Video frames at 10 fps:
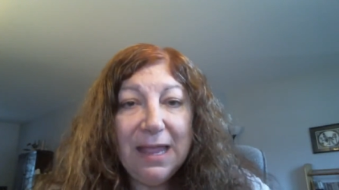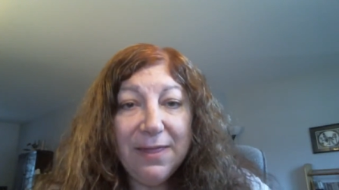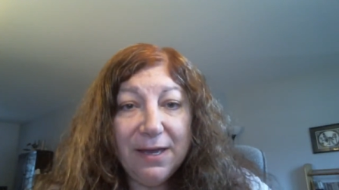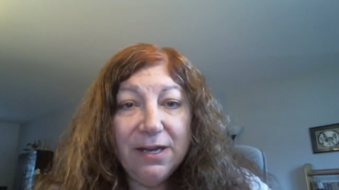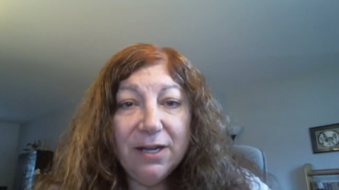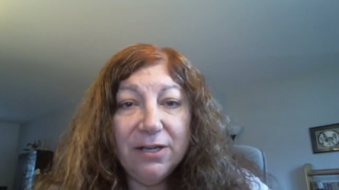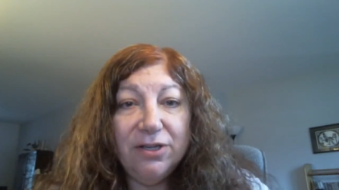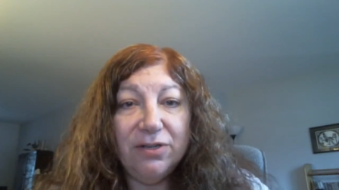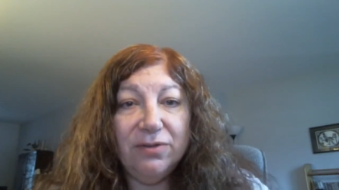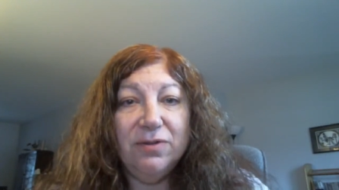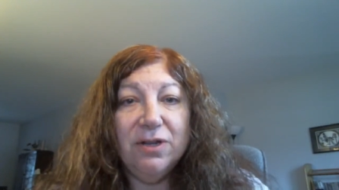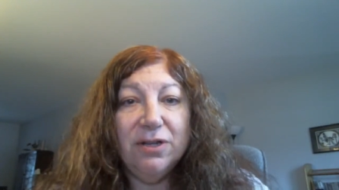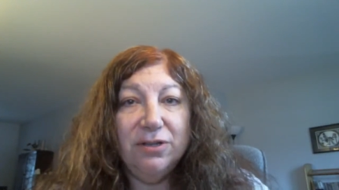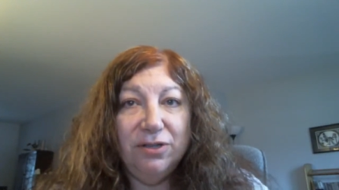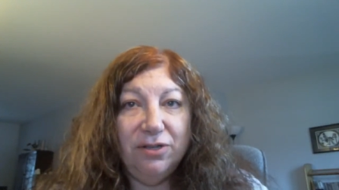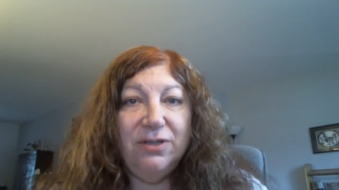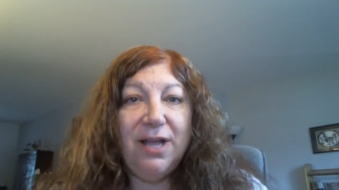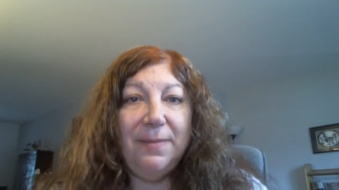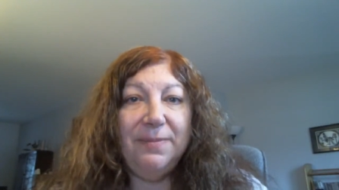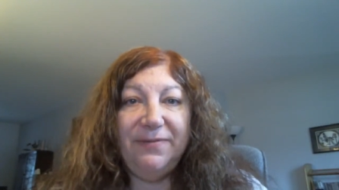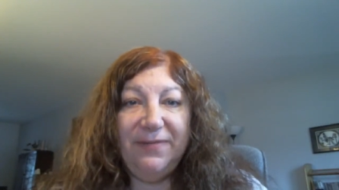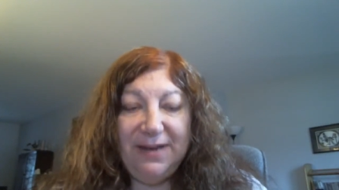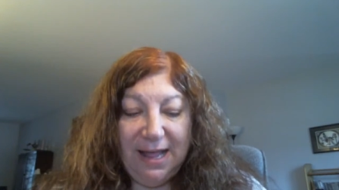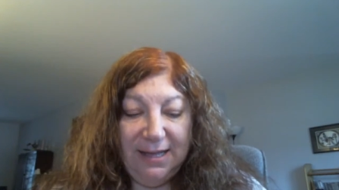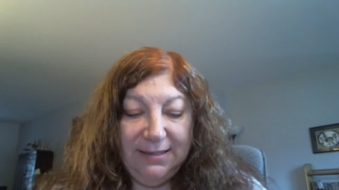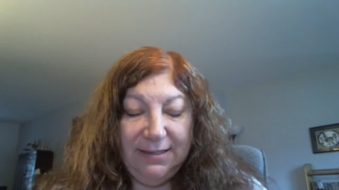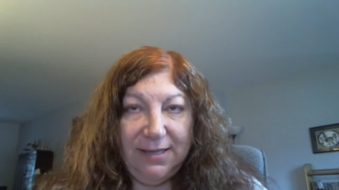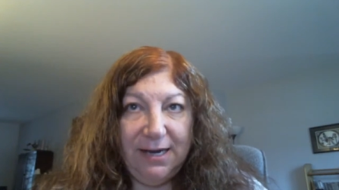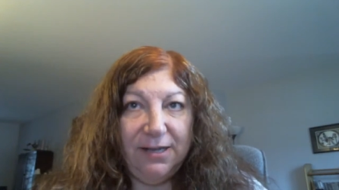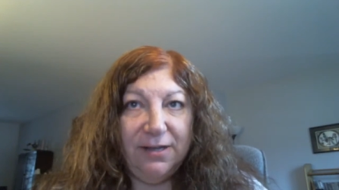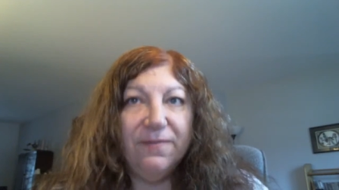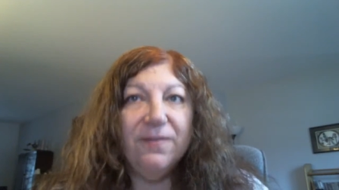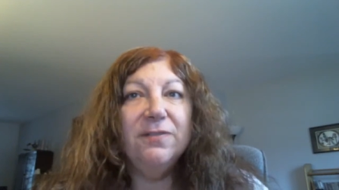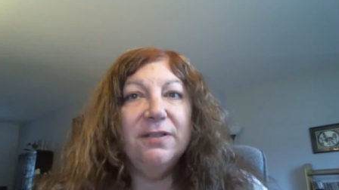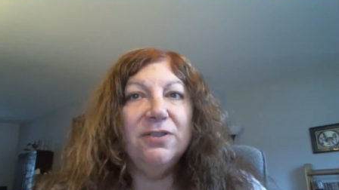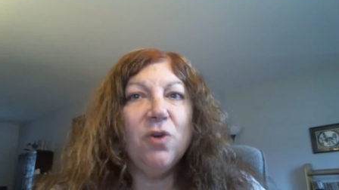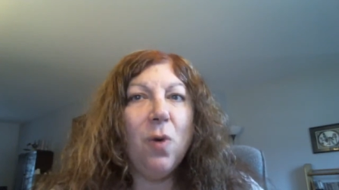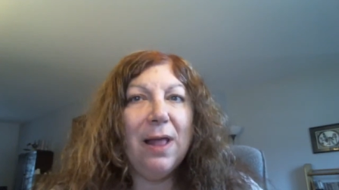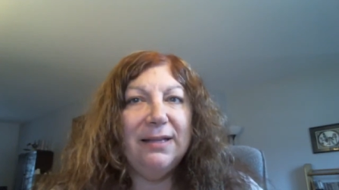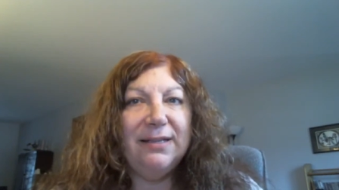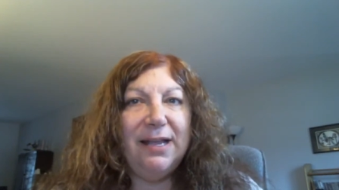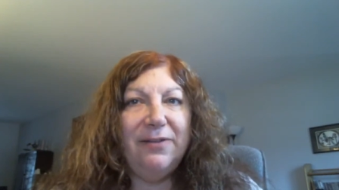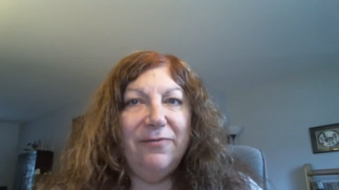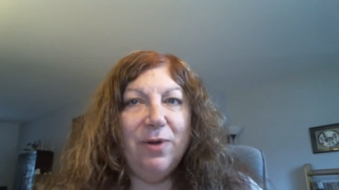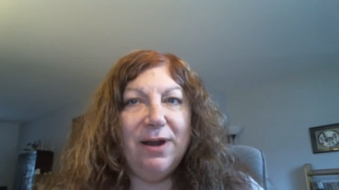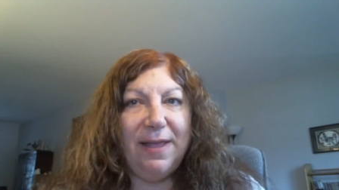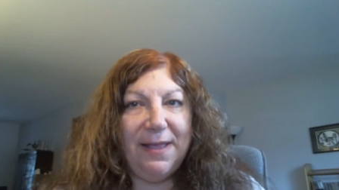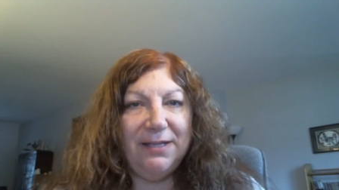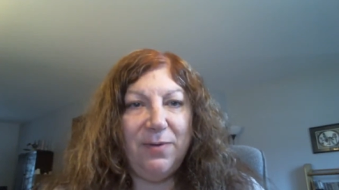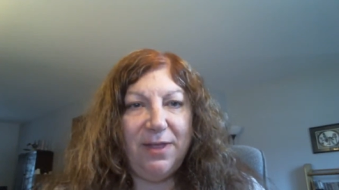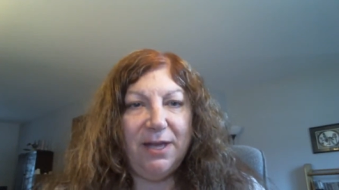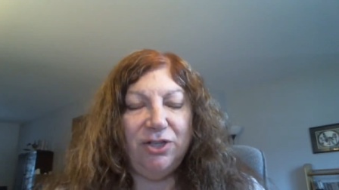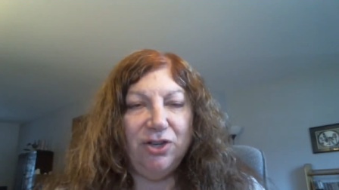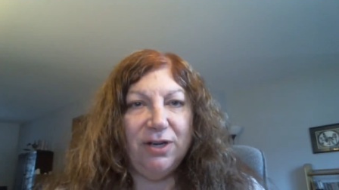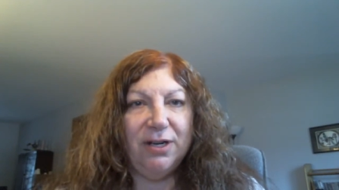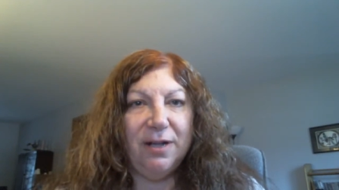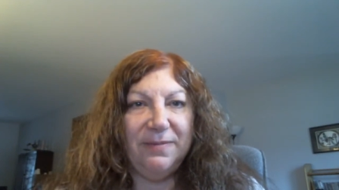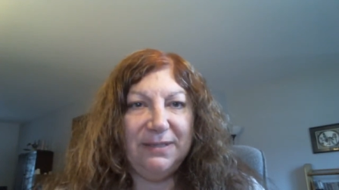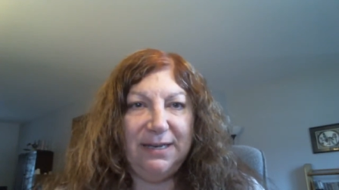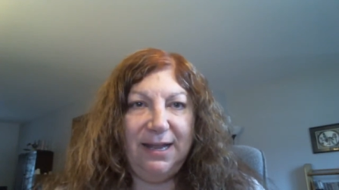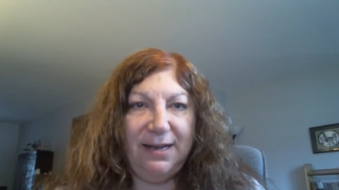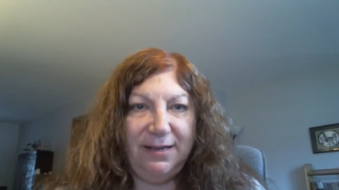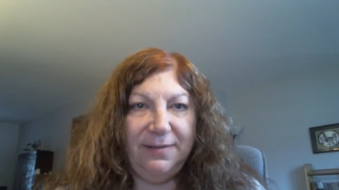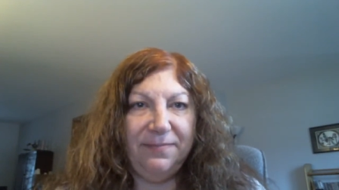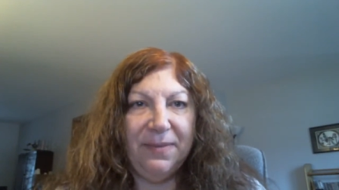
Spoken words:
Then you're going to do two types of analysis on it. The first is a qualitative one, and that's where that chart comes in handy,